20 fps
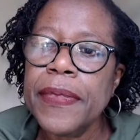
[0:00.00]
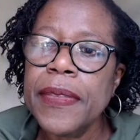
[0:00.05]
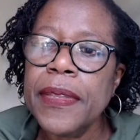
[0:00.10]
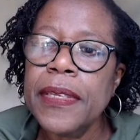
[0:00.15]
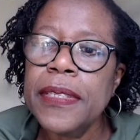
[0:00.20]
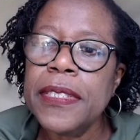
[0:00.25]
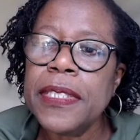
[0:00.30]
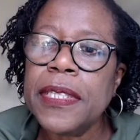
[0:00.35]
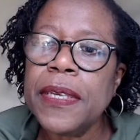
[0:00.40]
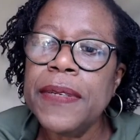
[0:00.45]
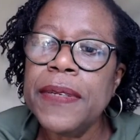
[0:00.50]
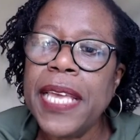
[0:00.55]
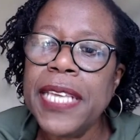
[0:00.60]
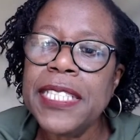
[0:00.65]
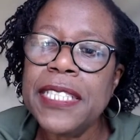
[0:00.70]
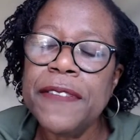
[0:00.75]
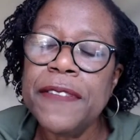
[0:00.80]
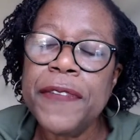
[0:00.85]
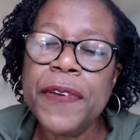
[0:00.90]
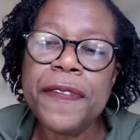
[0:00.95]
So
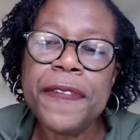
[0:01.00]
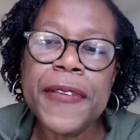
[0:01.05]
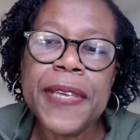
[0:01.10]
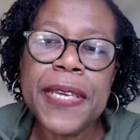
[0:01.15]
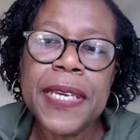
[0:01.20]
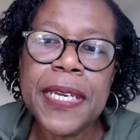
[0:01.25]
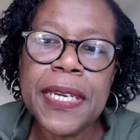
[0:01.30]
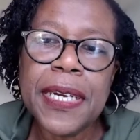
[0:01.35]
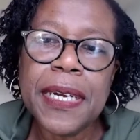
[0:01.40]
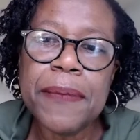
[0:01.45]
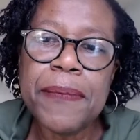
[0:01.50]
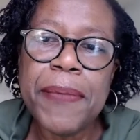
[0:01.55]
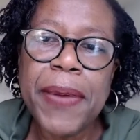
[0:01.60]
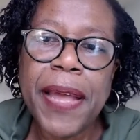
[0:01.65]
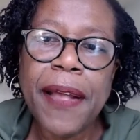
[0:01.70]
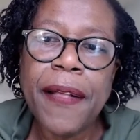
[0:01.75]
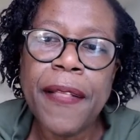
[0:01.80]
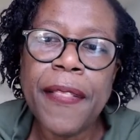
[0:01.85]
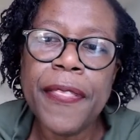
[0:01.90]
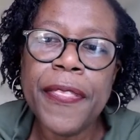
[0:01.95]
yes, if you're thinking
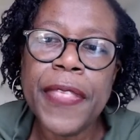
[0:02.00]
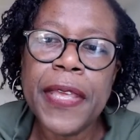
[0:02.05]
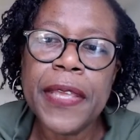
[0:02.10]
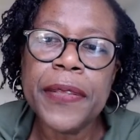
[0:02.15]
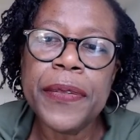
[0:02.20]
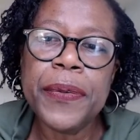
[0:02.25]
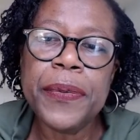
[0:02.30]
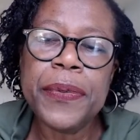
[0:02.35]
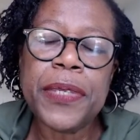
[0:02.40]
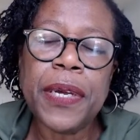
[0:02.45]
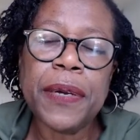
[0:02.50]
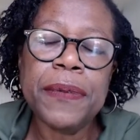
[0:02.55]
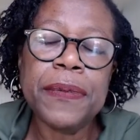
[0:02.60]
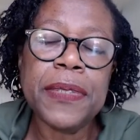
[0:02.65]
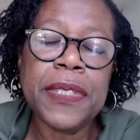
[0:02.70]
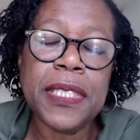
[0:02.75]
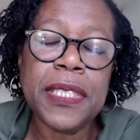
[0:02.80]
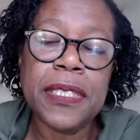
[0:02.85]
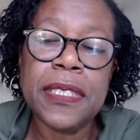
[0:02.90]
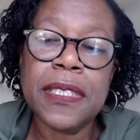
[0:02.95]
about that you
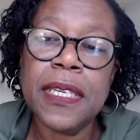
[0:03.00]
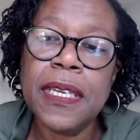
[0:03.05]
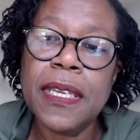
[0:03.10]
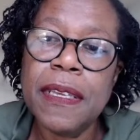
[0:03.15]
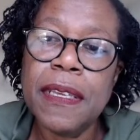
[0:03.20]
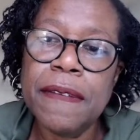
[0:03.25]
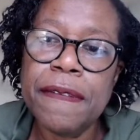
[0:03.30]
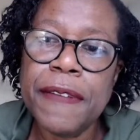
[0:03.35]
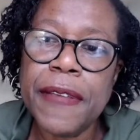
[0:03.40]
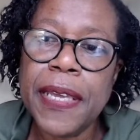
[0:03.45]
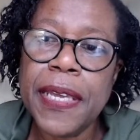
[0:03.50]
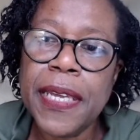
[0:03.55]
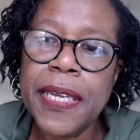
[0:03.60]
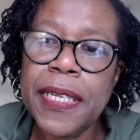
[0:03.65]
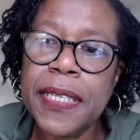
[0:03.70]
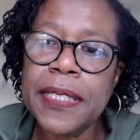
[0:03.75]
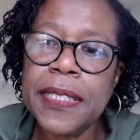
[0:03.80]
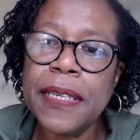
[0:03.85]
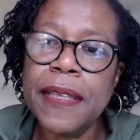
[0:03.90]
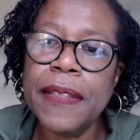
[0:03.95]
don't deserve
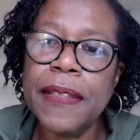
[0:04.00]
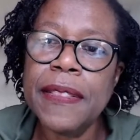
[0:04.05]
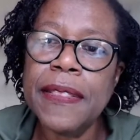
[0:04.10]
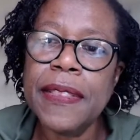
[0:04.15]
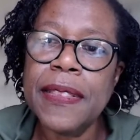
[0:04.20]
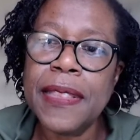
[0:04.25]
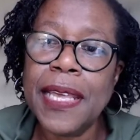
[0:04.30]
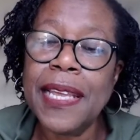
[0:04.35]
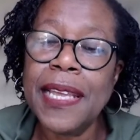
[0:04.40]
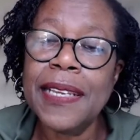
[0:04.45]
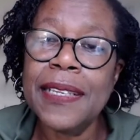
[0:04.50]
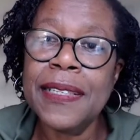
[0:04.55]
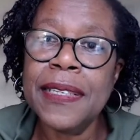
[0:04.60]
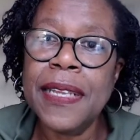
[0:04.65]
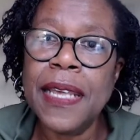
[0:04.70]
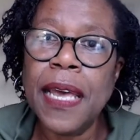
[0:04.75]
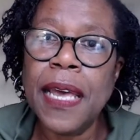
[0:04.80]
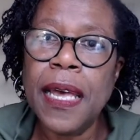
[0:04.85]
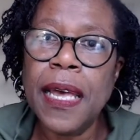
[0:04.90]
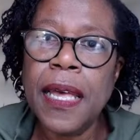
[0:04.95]
it,
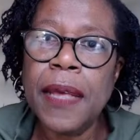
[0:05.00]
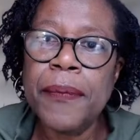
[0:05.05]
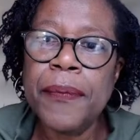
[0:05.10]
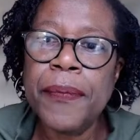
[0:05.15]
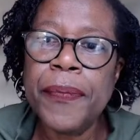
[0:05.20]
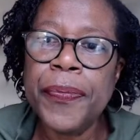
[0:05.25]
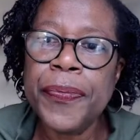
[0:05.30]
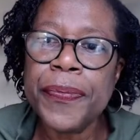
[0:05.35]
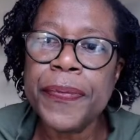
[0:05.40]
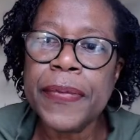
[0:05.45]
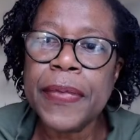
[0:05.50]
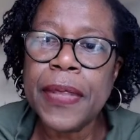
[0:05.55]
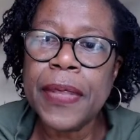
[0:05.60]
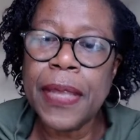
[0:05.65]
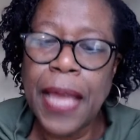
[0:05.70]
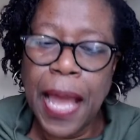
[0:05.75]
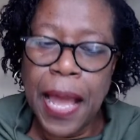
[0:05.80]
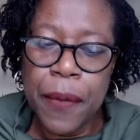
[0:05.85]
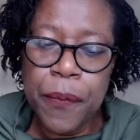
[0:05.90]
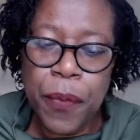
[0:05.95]
then
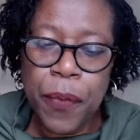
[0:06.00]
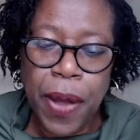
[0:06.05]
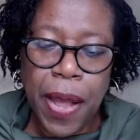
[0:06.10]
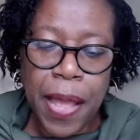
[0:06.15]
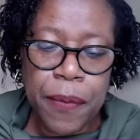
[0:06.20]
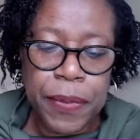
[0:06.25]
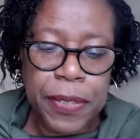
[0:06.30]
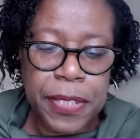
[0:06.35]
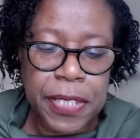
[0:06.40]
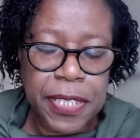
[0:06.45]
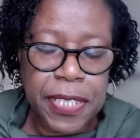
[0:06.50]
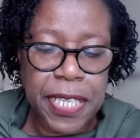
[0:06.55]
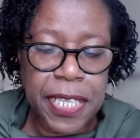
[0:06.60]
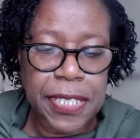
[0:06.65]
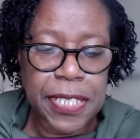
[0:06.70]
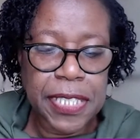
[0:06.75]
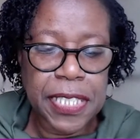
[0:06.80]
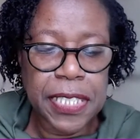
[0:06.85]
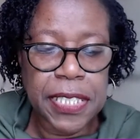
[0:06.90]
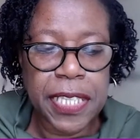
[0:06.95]
what I would
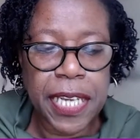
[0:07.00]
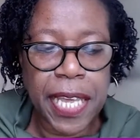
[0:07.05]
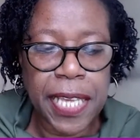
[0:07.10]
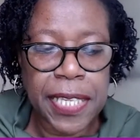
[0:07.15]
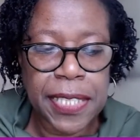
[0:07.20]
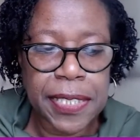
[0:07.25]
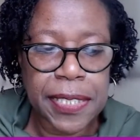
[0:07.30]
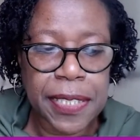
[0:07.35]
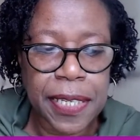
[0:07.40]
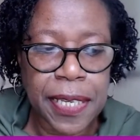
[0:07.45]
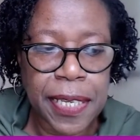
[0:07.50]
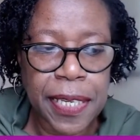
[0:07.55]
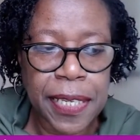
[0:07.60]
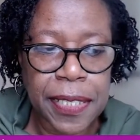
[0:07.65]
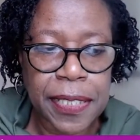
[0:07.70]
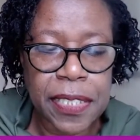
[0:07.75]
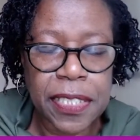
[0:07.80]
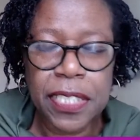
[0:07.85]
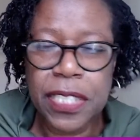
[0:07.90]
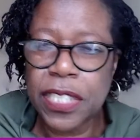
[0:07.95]
suggest
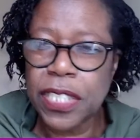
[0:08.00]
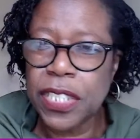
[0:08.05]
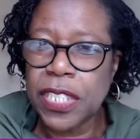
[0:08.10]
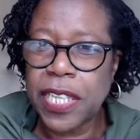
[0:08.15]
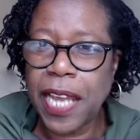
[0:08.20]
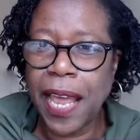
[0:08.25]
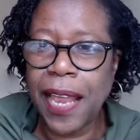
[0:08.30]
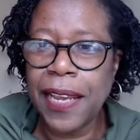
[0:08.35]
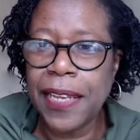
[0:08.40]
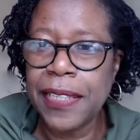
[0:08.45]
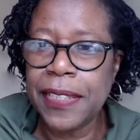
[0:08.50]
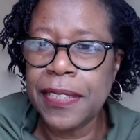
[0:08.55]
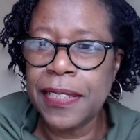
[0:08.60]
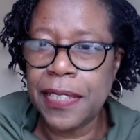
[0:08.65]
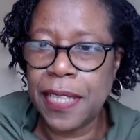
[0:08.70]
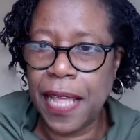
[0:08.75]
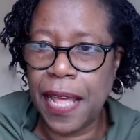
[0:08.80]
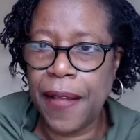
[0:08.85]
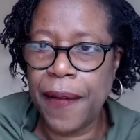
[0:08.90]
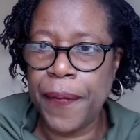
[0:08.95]
is just to challenge
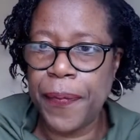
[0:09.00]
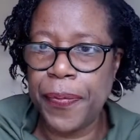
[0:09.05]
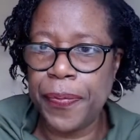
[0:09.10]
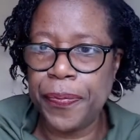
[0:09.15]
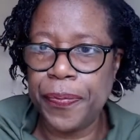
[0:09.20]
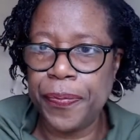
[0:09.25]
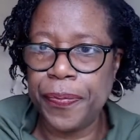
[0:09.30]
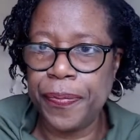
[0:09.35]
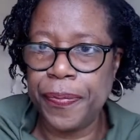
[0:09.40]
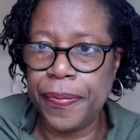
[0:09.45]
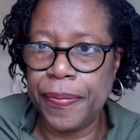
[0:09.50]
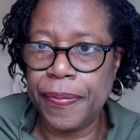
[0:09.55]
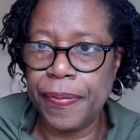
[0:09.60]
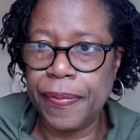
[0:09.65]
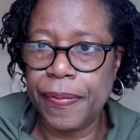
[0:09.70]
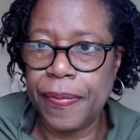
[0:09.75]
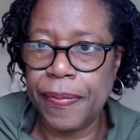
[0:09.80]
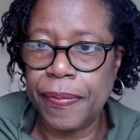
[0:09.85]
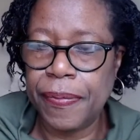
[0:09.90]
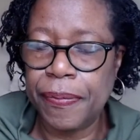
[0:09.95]
that
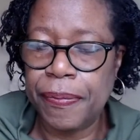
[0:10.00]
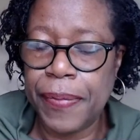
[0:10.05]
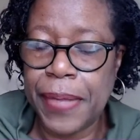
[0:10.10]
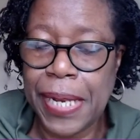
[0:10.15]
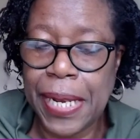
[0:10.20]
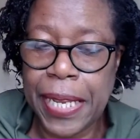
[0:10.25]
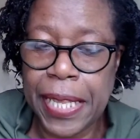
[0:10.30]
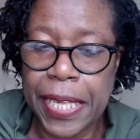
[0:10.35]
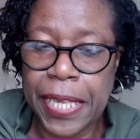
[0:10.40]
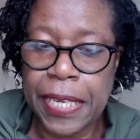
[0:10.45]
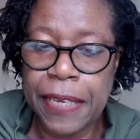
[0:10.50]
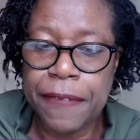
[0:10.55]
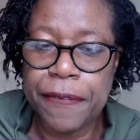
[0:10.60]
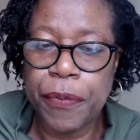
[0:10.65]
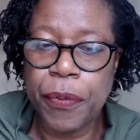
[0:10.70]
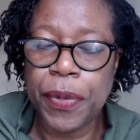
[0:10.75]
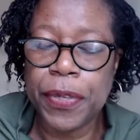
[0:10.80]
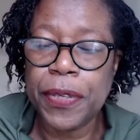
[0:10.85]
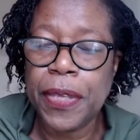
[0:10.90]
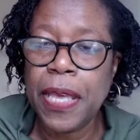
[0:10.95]
belief.
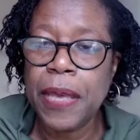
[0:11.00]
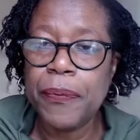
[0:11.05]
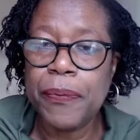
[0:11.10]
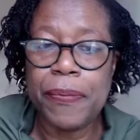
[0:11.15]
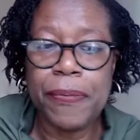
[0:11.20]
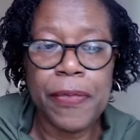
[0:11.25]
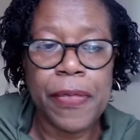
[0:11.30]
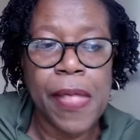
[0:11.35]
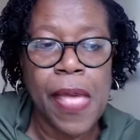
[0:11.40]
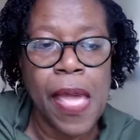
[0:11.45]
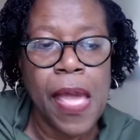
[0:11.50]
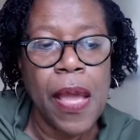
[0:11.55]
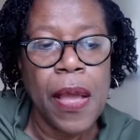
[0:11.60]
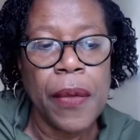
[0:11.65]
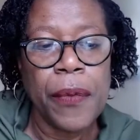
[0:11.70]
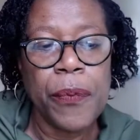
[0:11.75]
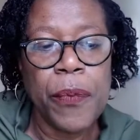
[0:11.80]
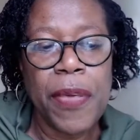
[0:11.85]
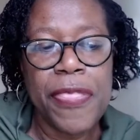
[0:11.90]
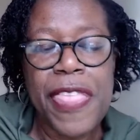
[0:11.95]

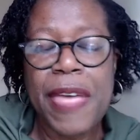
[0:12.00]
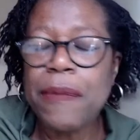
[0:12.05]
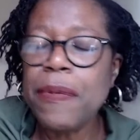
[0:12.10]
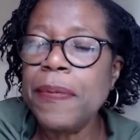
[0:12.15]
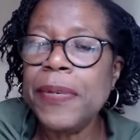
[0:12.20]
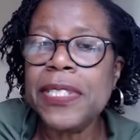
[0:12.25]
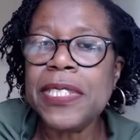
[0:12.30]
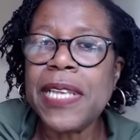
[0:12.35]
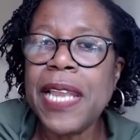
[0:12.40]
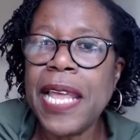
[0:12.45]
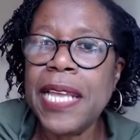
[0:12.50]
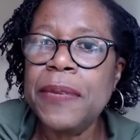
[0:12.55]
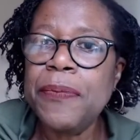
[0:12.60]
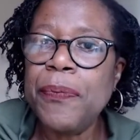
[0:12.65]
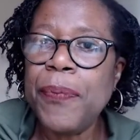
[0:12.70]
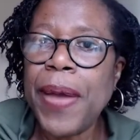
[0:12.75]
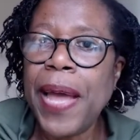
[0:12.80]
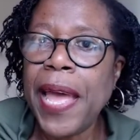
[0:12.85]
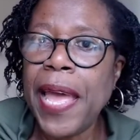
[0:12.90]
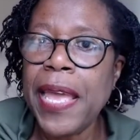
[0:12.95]
We're very much led
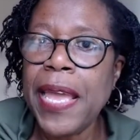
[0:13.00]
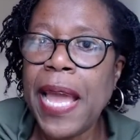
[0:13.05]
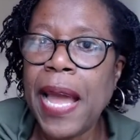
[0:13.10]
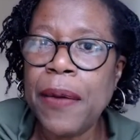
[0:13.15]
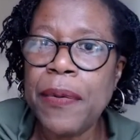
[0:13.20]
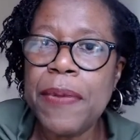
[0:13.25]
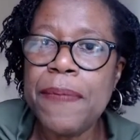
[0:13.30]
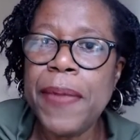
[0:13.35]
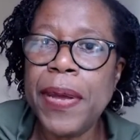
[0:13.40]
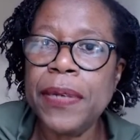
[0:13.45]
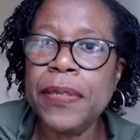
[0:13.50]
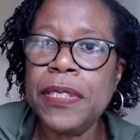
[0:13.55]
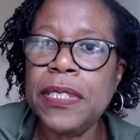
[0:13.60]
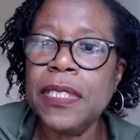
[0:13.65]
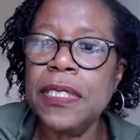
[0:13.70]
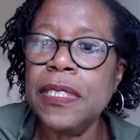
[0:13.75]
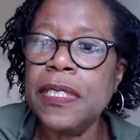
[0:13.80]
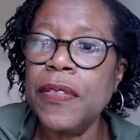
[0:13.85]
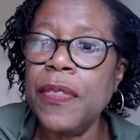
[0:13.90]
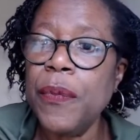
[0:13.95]
by our
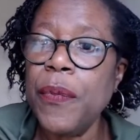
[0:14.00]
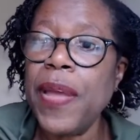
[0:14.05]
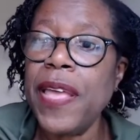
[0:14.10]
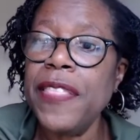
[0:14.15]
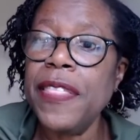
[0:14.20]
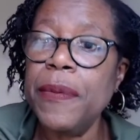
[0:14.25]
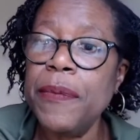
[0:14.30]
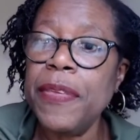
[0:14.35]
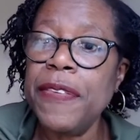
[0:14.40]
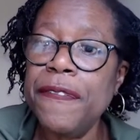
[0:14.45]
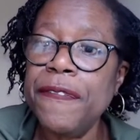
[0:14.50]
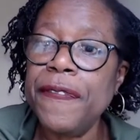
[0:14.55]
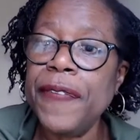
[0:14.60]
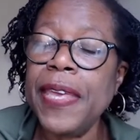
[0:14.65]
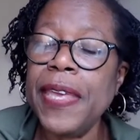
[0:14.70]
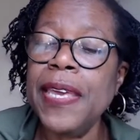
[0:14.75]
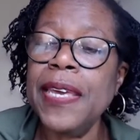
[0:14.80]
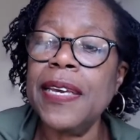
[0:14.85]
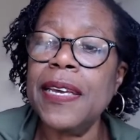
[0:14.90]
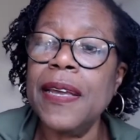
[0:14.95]
emotions, and the way that we
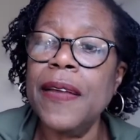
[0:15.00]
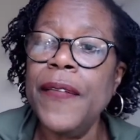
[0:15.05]
think